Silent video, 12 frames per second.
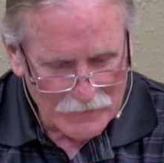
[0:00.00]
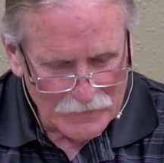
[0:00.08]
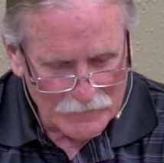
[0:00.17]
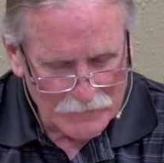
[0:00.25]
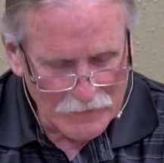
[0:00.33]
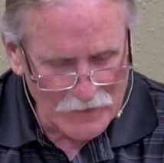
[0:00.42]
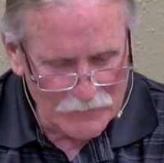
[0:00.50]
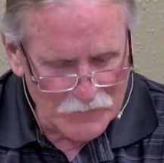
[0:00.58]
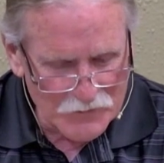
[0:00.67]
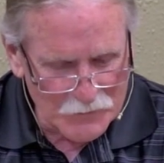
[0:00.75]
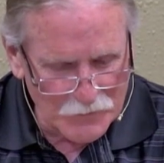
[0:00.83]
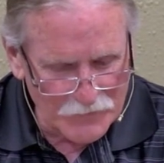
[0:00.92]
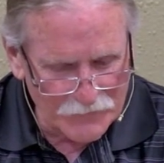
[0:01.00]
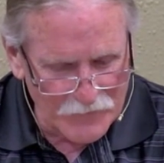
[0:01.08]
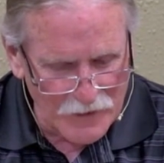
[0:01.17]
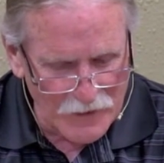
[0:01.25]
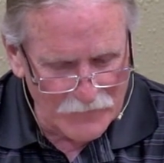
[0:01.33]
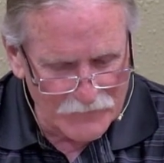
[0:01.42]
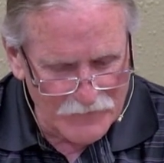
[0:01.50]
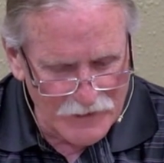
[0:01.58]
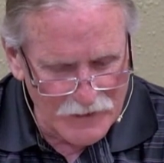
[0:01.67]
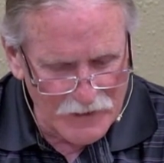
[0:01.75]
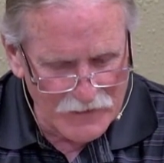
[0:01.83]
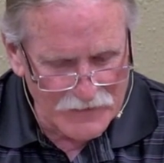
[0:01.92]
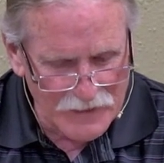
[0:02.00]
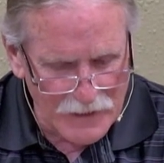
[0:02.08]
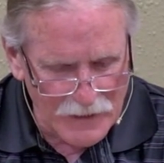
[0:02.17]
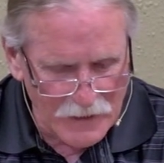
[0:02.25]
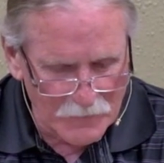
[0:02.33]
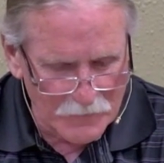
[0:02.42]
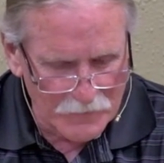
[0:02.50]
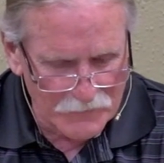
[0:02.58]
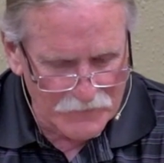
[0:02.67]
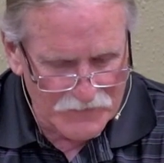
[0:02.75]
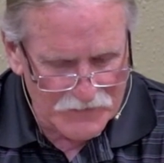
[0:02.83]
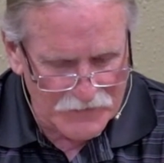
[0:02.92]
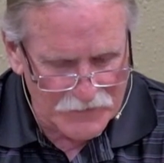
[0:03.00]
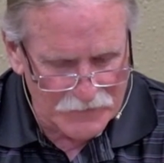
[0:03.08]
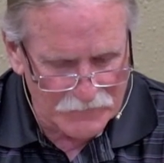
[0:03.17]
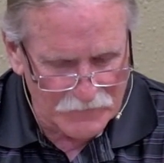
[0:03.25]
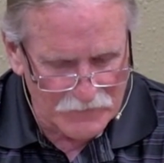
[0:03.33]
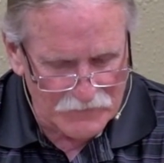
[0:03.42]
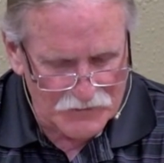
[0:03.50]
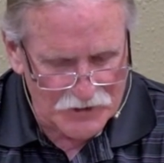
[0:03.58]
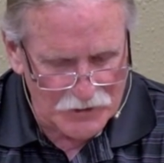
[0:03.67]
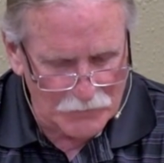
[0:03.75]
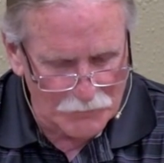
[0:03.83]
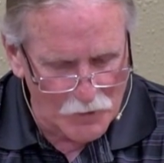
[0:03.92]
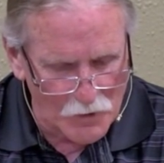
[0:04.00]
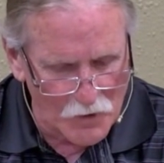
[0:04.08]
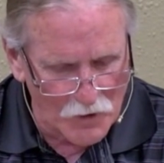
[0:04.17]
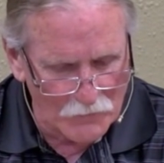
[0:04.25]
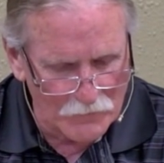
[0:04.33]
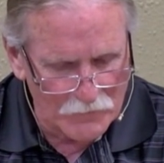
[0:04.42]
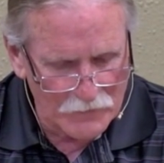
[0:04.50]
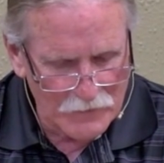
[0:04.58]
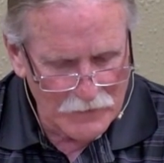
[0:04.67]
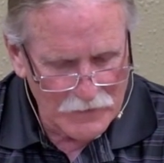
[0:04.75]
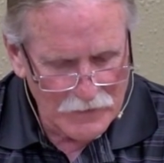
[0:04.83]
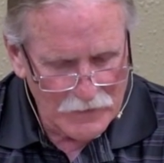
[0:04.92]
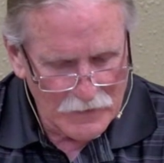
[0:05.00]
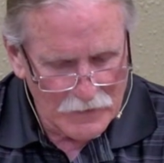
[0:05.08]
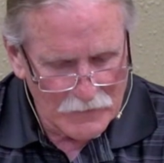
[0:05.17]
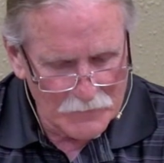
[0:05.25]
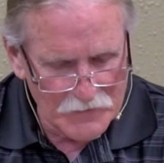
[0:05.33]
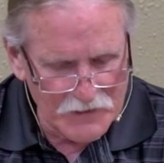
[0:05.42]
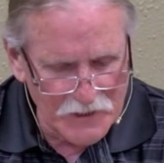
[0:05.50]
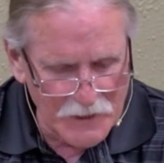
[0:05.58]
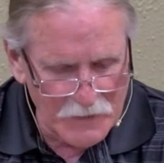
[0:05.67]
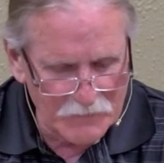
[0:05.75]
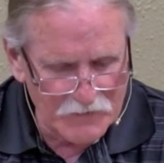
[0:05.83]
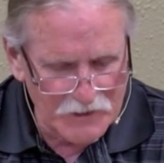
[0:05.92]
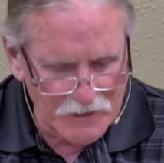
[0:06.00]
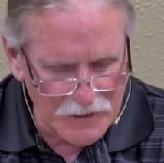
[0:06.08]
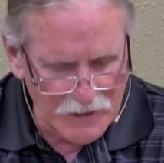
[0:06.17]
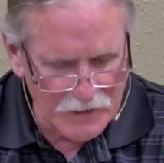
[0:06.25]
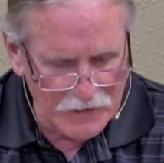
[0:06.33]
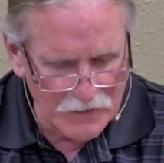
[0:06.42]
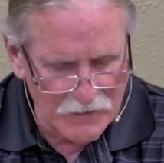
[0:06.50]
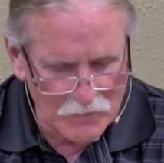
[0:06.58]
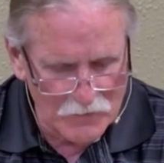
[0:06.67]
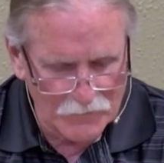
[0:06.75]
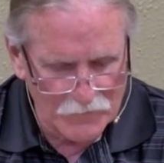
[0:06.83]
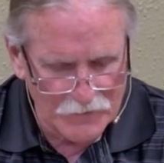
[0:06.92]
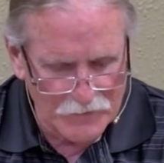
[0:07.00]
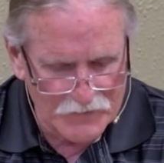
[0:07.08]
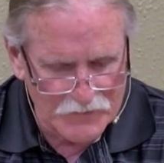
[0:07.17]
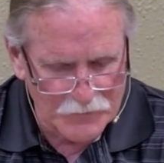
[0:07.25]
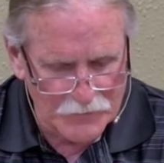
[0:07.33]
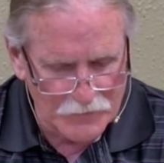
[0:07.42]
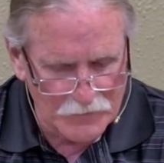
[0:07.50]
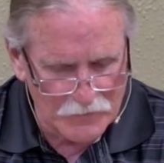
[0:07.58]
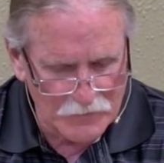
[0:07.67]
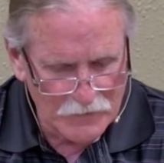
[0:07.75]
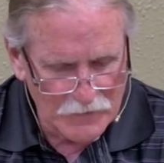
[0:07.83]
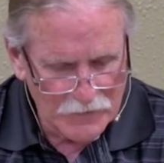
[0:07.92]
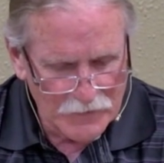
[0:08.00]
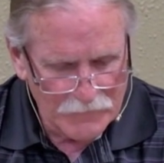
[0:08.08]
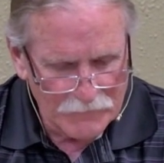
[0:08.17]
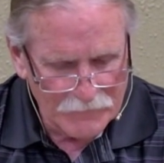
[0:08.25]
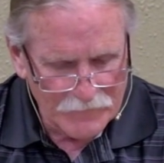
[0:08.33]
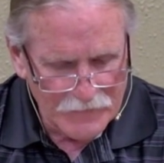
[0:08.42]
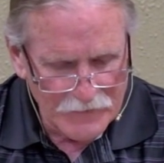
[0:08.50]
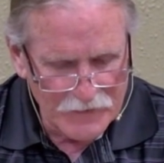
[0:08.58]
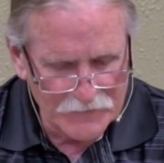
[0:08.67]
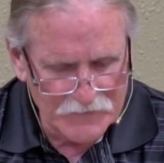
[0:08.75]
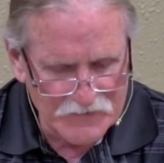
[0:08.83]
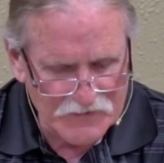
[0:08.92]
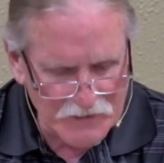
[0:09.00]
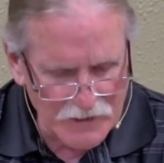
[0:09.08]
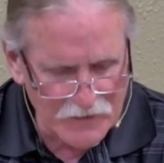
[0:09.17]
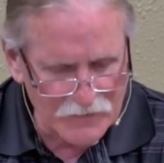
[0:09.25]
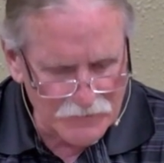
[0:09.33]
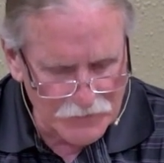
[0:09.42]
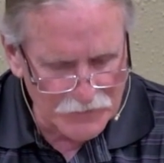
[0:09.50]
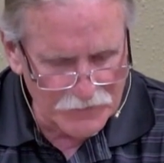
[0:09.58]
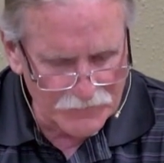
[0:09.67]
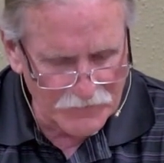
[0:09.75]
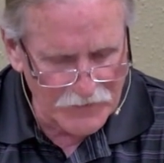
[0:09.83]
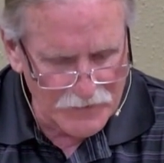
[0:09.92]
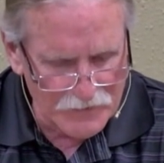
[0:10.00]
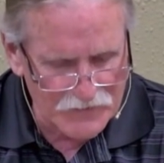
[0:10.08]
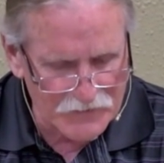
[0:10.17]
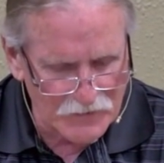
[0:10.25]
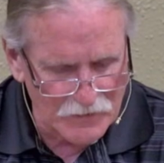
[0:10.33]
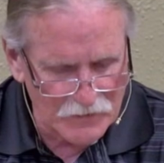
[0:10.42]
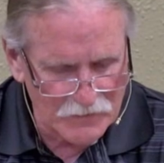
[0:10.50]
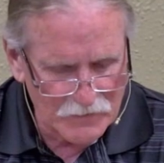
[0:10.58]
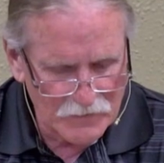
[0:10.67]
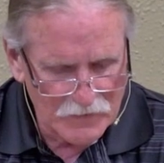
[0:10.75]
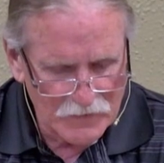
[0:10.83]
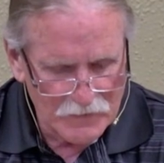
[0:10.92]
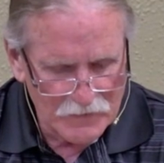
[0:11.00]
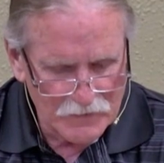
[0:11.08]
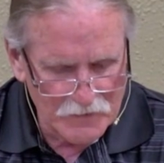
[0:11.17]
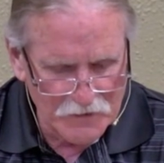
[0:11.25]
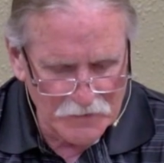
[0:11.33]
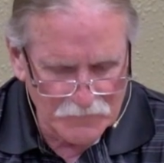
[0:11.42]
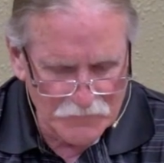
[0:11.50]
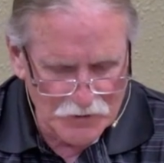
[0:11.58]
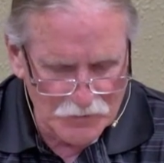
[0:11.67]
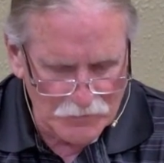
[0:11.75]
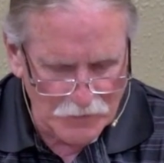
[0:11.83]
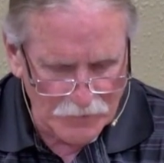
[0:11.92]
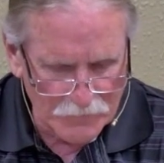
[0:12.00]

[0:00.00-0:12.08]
now, verse 25 Nadab, the son of Jeroboam, became king over Israel in the second year of Asa, king of Judah.